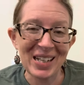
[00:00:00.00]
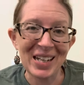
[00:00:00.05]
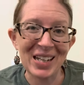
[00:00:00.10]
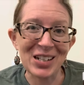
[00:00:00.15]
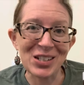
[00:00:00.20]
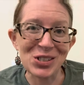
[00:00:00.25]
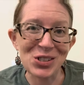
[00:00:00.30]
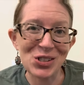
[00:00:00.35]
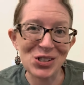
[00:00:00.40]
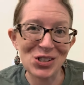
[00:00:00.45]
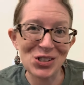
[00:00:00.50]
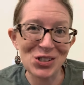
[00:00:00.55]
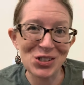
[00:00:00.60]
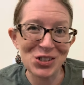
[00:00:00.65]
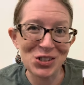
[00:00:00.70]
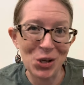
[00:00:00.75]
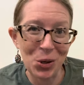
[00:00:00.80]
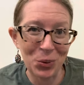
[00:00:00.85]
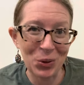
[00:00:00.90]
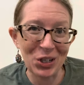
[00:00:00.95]
It is
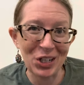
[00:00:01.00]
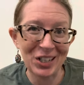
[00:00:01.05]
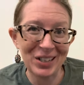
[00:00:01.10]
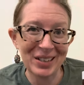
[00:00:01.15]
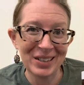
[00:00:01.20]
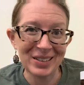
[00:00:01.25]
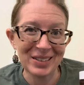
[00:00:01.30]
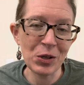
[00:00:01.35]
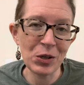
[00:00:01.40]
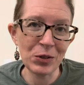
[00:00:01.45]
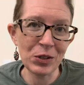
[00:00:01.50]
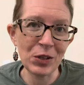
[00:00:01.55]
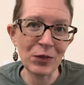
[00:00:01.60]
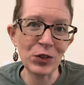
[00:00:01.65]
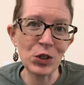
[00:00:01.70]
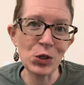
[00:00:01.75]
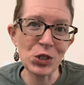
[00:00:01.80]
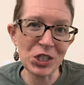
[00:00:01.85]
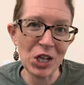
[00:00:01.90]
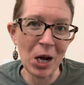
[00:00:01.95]
so good if
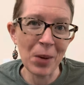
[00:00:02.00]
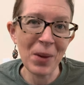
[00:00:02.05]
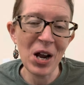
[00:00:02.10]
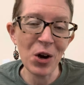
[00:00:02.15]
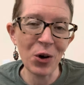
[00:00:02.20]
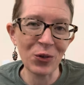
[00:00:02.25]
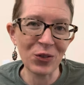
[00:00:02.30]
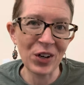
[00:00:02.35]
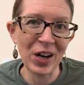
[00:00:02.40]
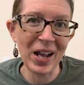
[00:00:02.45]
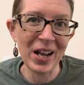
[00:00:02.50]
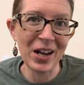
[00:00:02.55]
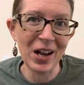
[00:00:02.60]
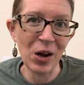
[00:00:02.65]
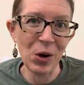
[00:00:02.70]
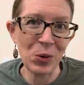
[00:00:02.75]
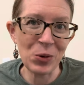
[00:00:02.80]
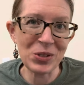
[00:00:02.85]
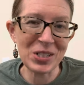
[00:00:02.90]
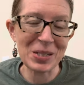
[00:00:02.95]
you saw my
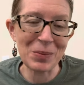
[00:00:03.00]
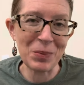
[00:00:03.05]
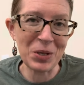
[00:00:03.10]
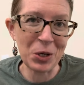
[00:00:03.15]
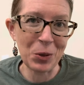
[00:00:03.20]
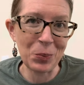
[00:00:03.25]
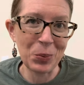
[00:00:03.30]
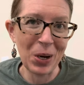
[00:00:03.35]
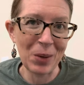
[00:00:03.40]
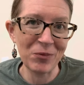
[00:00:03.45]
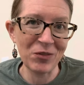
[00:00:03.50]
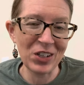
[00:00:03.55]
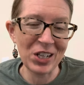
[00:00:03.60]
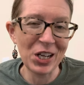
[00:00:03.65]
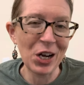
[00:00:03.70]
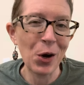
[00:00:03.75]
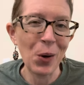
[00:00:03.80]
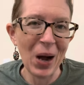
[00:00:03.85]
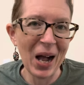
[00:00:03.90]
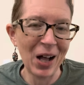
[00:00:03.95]
overnight oats meal prep
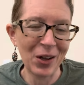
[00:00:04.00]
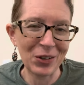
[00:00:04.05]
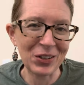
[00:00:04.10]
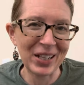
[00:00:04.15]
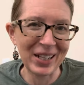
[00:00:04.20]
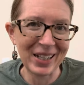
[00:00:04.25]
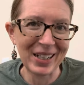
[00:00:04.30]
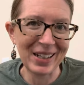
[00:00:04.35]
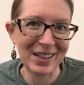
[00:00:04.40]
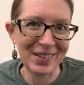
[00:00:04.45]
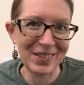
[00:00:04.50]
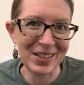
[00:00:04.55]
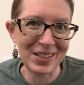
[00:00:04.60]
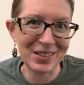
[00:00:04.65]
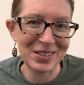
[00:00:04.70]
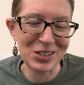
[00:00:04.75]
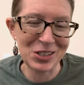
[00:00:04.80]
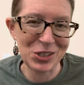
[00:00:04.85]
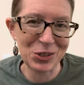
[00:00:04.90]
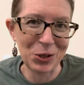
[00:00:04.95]
video, I'll link it in
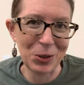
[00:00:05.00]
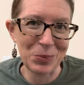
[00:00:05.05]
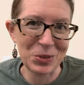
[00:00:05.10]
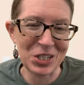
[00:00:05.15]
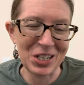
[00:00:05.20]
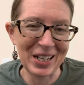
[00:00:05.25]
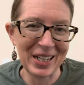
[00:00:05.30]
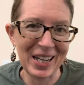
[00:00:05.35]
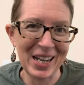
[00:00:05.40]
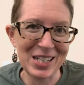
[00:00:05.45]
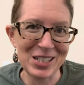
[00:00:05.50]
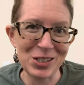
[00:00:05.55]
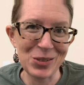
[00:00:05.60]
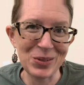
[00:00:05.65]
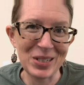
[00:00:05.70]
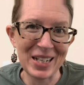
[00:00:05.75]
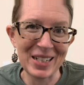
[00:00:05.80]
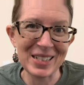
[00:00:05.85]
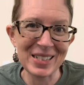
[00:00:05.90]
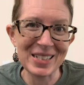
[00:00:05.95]
the description in case you
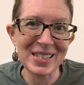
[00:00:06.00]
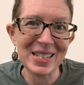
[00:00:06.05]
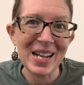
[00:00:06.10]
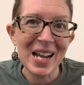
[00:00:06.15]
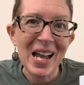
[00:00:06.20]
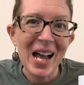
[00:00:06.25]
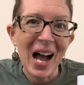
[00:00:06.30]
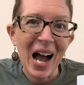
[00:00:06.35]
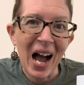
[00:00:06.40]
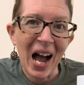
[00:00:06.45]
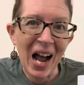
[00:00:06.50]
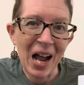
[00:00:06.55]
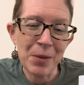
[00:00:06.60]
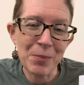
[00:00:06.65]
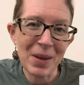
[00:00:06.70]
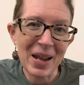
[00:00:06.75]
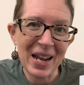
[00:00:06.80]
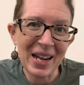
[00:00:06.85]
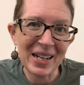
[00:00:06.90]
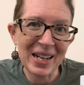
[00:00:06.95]
didn't. I
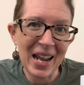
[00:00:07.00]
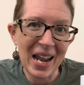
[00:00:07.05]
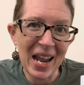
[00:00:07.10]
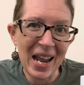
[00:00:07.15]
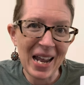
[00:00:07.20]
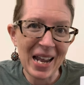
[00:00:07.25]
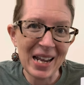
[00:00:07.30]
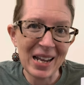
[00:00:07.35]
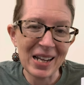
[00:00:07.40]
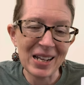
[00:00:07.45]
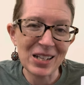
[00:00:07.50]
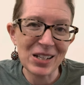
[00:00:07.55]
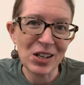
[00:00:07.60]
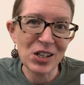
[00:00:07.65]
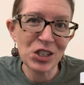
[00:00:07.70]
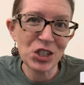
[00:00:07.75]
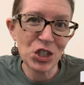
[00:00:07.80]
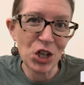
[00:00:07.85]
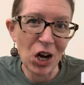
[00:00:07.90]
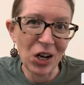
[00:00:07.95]
made a
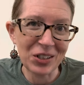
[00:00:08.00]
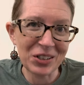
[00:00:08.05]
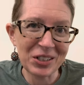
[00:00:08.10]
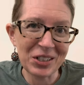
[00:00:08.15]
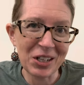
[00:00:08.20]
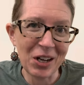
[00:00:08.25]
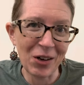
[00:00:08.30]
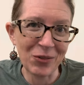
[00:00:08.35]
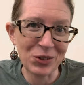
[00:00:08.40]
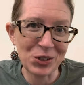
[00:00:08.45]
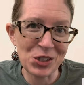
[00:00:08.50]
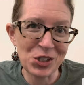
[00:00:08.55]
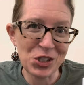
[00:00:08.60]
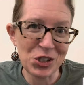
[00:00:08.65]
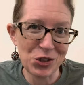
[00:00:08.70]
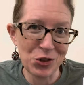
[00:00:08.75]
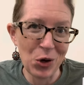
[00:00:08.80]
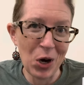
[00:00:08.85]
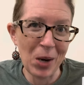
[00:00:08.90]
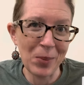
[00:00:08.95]
chocolate covered
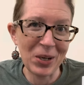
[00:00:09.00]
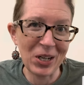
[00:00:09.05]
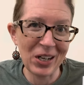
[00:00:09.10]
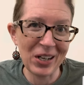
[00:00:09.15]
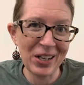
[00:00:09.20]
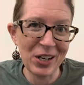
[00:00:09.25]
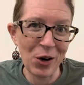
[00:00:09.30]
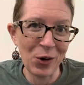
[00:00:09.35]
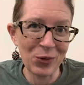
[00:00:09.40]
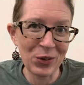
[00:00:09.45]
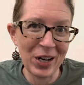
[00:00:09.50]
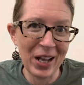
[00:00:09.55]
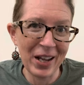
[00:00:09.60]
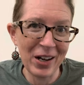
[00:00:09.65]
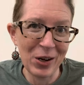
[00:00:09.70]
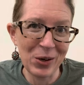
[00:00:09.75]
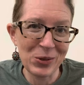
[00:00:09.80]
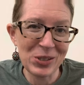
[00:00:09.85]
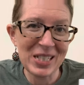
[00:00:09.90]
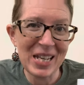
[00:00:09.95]
strawberry
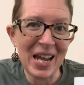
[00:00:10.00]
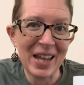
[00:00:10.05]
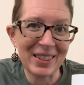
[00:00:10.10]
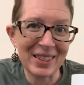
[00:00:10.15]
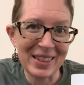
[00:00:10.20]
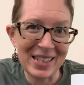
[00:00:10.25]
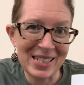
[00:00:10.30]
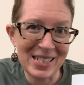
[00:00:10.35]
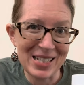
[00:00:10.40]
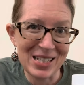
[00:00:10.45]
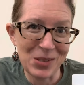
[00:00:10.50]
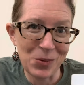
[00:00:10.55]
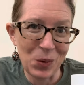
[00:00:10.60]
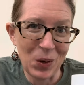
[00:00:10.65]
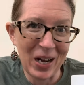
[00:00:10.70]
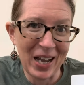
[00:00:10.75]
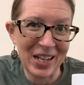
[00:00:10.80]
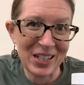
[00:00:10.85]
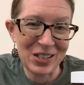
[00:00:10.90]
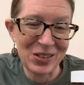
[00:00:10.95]
overnight oats and this is
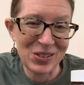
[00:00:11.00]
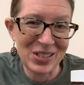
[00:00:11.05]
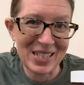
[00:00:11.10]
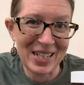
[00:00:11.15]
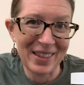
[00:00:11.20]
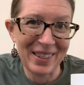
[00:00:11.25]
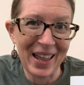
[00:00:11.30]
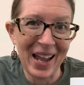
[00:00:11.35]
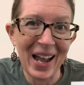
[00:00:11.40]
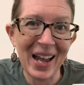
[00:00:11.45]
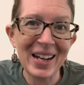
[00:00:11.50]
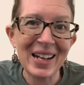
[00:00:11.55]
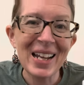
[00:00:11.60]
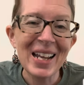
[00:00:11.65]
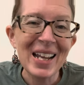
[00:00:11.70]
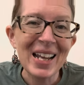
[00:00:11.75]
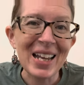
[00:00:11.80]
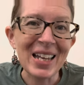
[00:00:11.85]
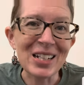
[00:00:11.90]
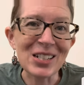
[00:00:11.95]
what I used in that.
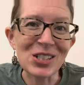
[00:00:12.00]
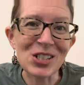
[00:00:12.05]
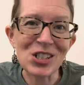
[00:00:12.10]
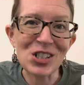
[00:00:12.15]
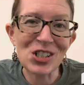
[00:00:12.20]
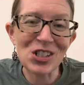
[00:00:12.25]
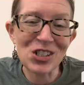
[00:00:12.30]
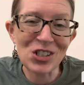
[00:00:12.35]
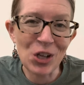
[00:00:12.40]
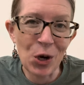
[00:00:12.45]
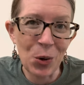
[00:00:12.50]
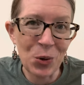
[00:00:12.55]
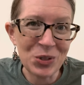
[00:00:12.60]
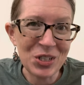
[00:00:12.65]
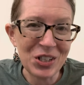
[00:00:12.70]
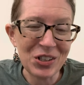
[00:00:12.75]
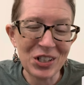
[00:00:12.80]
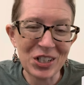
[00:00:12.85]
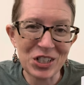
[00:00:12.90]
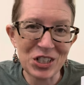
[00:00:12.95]
It is so
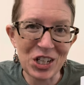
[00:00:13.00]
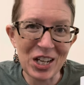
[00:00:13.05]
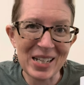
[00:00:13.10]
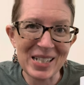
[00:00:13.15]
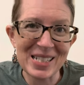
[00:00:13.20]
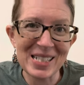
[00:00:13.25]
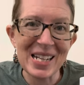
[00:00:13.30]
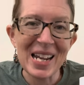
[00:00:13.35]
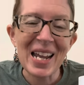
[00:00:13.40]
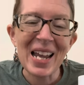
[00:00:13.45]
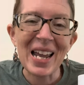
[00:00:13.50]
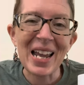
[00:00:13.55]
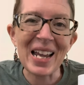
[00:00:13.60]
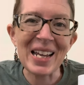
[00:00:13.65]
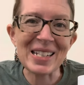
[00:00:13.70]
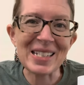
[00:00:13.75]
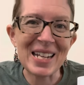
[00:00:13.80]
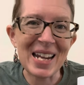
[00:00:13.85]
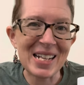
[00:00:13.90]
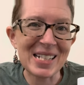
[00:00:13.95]
delicious.
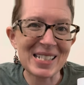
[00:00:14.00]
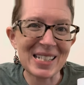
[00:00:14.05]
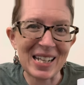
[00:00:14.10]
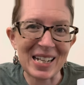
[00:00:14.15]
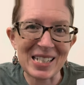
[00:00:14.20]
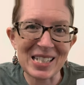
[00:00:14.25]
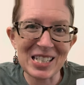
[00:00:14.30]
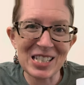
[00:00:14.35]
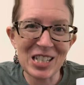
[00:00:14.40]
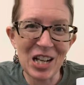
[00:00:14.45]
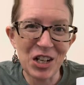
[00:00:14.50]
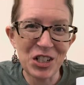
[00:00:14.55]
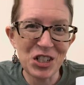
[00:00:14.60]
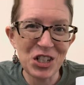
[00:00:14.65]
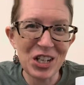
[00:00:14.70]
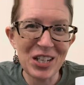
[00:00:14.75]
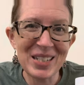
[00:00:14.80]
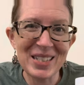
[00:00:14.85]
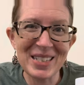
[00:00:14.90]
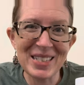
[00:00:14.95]
It tastes like such
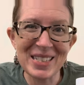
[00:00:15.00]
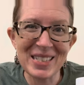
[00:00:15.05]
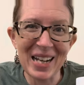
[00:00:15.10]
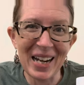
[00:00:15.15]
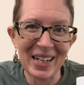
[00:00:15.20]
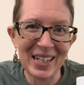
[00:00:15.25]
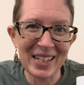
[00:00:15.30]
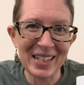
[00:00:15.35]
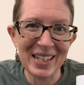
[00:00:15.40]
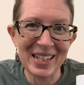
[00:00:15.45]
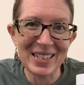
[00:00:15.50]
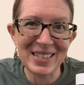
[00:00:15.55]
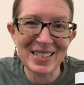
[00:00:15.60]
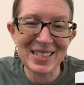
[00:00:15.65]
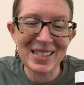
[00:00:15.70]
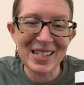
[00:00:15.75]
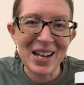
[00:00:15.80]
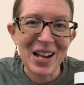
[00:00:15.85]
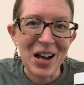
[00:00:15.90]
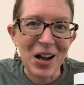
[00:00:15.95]
a
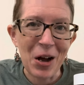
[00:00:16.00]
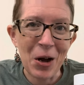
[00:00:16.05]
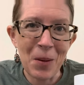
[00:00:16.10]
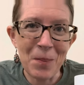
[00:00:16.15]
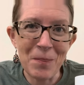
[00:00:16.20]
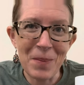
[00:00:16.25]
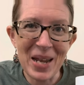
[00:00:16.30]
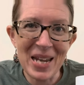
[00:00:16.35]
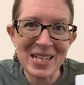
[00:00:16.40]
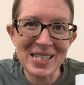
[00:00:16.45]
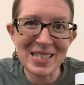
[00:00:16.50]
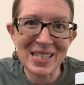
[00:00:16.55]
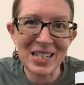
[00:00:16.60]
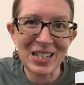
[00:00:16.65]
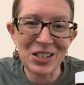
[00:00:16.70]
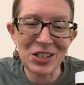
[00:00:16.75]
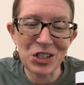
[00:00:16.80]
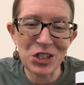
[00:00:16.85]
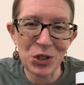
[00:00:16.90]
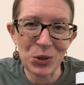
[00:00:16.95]
decadent,
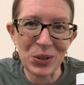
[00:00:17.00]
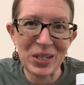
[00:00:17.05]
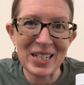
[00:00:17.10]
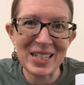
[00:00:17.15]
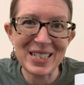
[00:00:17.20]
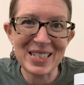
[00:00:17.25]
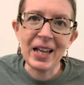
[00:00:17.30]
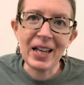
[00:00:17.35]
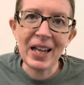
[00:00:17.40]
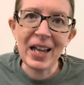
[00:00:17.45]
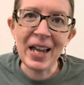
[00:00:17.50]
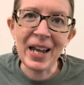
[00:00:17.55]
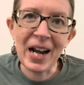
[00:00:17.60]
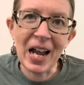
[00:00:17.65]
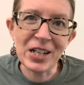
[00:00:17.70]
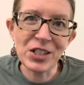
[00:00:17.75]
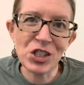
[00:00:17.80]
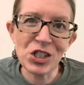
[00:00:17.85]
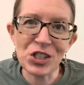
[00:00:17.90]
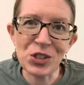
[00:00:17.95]
amazing treat. And
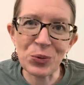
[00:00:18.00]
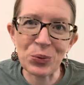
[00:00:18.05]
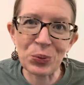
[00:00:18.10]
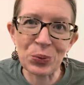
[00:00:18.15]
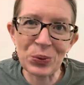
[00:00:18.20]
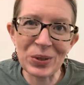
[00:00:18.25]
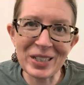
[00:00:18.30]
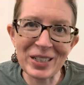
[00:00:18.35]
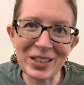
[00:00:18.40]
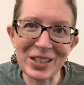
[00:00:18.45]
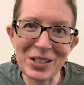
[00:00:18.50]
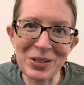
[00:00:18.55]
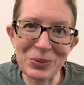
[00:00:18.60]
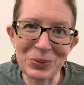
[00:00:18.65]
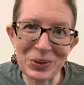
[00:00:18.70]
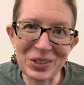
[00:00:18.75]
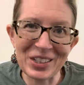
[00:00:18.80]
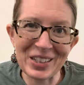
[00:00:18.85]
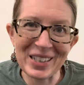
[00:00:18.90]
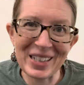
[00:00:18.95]
I just really,
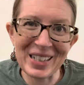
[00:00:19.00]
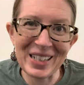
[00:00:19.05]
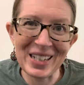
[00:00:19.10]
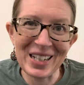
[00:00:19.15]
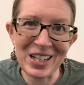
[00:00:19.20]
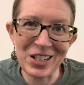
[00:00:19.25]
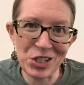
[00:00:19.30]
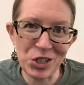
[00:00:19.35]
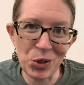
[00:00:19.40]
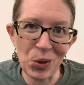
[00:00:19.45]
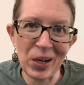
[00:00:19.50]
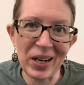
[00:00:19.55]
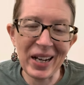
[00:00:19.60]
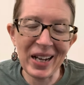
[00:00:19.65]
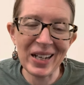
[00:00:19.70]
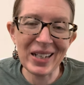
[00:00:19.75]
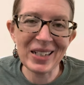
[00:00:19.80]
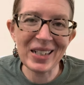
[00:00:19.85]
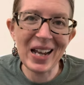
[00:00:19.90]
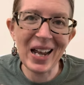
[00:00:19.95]
really enjoy
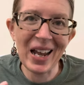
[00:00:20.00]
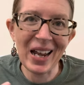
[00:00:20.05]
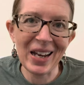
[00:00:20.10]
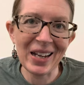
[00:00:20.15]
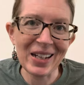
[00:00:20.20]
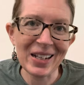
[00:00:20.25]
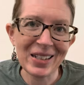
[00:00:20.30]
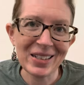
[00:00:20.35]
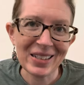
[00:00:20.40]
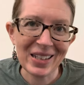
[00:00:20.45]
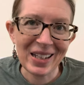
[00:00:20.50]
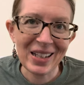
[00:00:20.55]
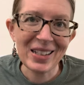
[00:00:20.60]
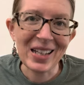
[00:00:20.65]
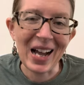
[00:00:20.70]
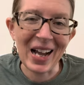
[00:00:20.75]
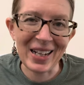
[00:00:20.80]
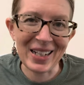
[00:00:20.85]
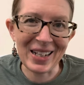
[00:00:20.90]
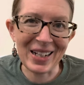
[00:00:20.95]
it. And
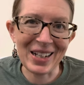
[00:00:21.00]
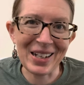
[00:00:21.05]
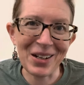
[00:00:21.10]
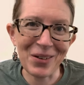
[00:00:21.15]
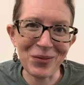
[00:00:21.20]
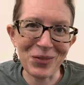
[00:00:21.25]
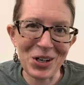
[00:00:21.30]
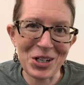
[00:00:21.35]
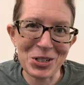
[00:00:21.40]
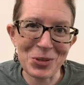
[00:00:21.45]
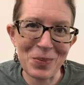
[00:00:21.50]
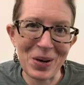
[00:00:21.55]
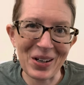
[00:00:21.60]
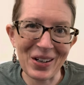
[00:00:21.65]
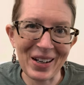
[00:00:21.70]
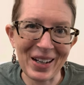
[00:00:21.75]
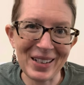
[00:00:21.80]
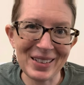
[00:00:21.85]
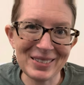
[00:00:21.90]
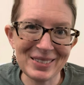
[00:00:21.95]
I get it at Fresh
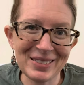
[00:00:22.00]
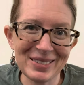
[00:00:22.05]
Market.